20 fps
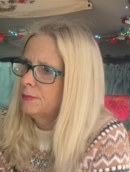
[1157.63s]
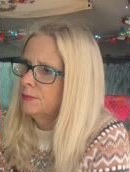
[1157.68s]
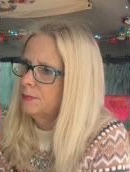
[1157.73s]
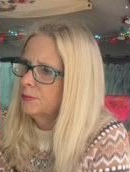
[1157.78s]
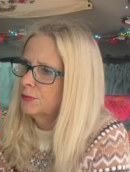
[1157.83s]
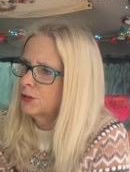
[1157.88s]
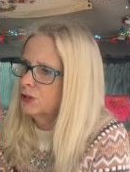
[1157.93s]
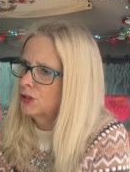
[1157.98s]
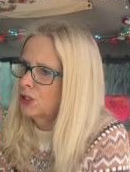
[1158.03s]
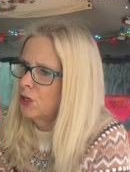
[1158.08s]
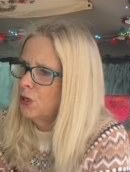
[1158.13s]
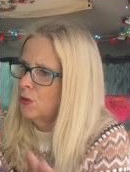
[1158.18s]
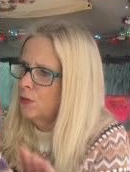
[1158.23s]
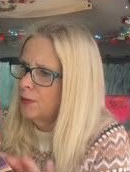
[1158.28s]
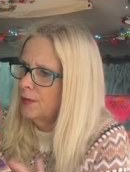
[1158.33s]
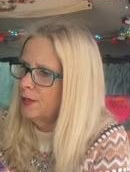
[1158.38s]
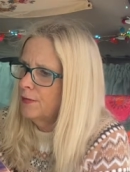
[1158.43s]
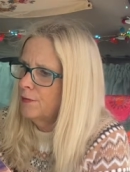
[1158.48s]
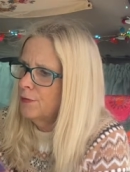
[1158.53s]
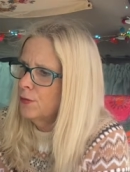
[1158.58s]
So
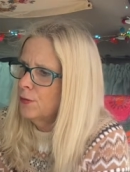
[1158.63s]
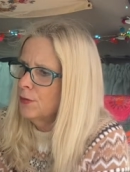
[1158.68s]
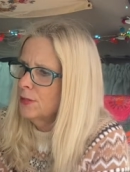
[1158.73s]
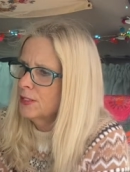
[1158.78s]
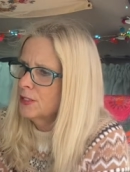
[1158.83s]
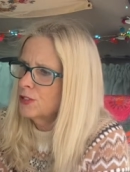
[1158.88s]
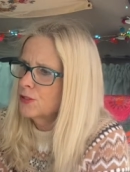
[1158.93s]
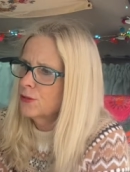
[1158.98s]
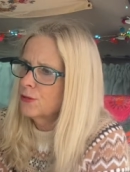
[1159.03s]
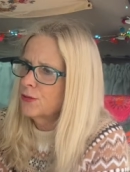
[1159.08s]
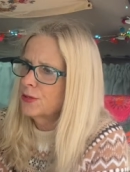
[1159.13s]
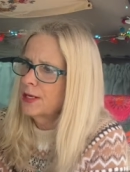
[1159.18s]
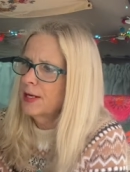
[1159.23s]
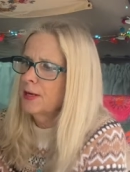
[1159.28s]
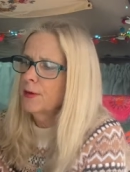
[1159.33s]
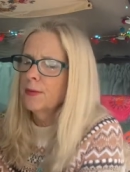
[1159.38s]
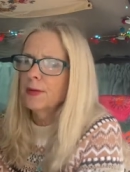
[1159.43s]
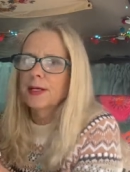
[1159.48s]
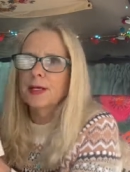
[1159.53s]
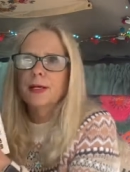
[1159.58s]
if you're in a certain
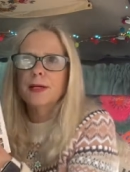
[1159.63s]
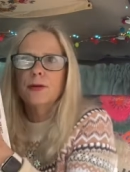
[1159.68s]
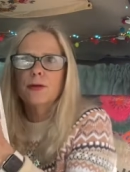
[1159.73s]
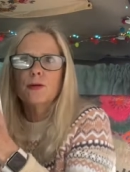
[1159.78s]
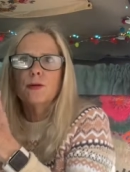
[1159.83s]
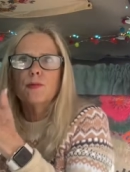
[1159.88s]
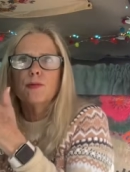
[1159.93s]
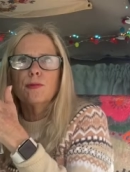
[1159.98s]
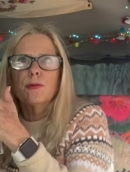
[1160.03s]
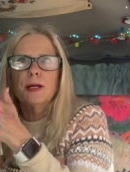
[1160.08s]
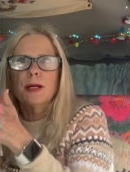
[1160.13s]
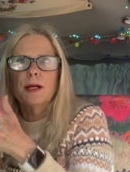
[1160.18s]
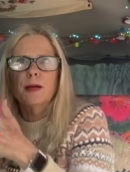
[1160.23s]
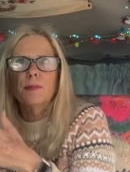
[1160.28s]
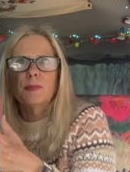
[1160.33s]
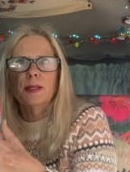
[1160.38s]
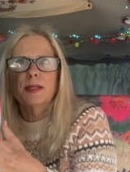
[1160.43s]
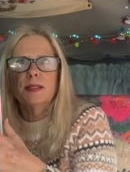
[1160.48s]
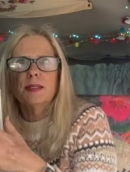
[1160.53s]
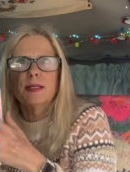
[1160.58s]
area, it'll bring up,
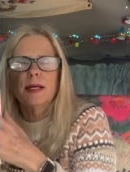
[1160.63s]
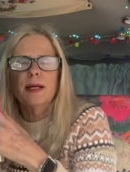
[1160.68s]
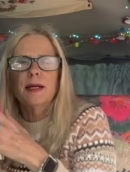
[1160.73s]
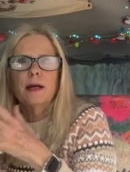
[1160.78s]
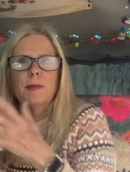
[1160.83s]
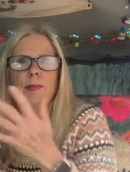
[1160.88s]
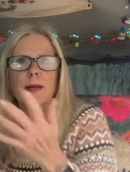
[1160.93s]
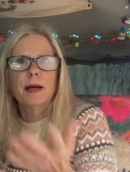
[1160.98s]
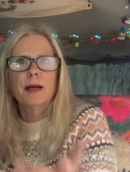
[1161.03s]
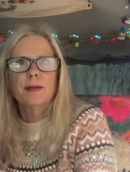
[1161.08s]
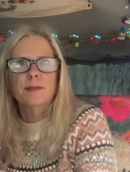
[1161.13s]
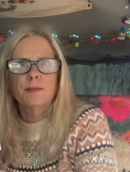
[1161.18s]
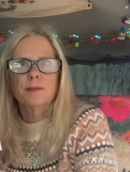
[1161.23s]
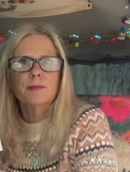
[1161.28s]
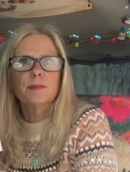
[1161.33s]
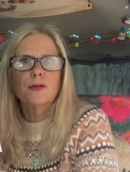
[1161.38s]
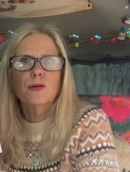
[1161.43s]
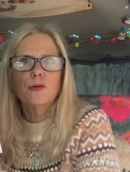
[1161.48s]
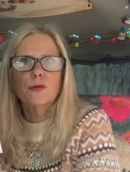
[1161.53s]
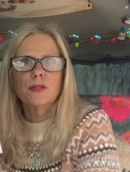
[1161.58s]
like say I'm at
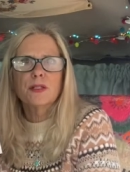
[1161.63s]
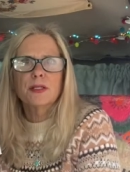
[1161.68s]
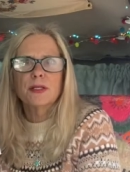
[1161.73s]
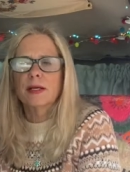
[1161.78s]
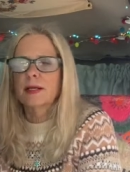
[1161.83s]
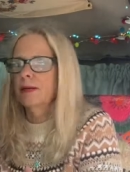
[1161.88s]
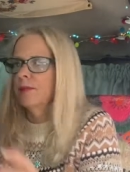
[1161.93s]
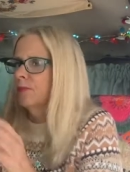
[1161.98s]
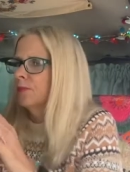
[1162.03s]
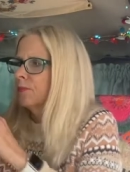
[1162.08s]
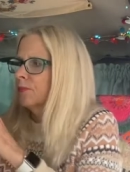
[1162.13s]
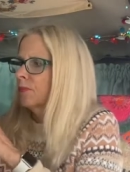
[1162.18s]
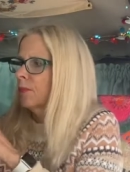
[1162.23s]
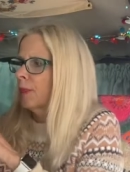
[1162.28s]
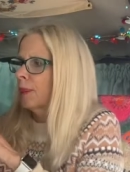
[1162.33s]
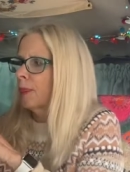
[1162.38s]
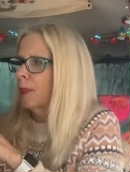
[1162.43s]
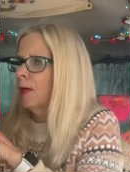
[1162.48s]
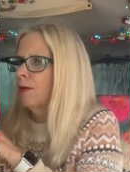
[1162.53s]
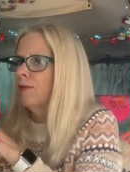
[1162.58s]
Quartzsite.
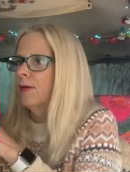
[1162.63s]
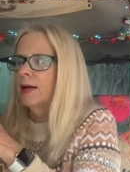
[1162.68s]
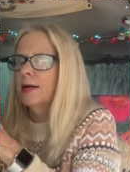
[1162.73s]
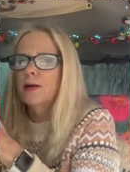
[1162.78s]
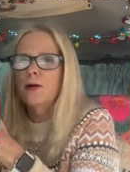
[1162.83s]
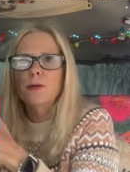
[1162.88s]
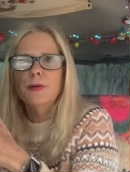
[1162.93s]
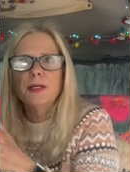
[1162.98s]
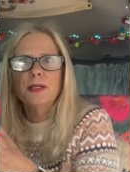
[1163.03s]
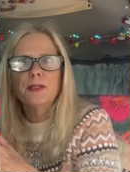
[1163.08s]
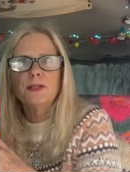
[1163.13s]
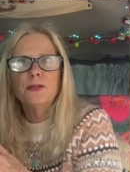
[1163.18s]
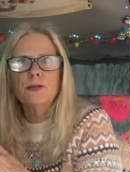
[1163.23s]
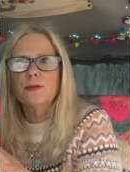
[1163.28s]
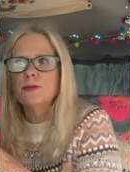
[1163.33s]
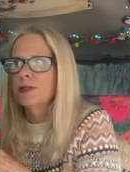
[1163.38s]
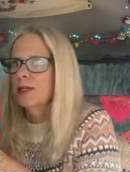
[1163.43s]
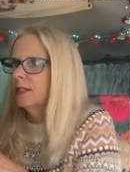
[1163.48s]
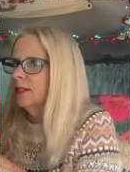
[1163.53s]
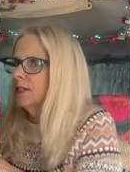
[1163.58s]
If I go into
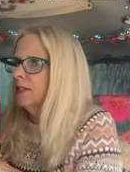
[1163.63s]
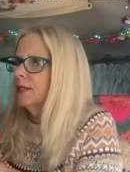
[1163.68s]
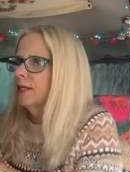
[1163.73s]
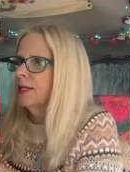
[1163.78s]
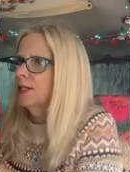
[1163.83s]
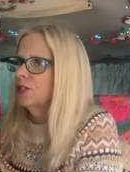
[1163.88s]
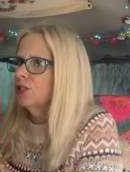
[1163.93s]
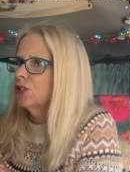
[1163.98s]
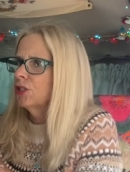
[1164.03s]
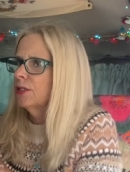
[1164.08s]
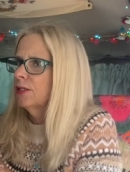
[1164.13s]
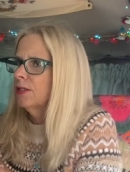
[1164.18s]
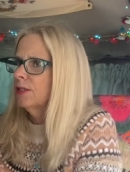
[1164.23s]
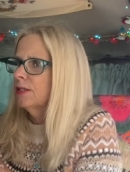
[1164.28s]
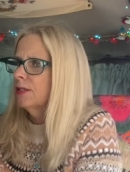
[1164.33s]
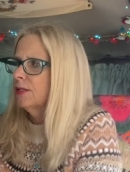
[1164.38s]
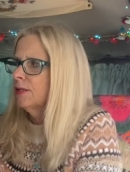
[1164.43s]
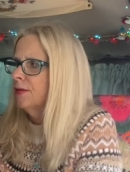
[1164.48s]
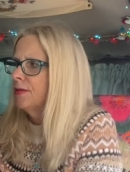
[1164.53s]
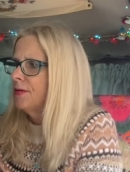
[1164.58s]

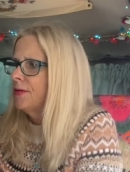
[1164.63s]
destinations,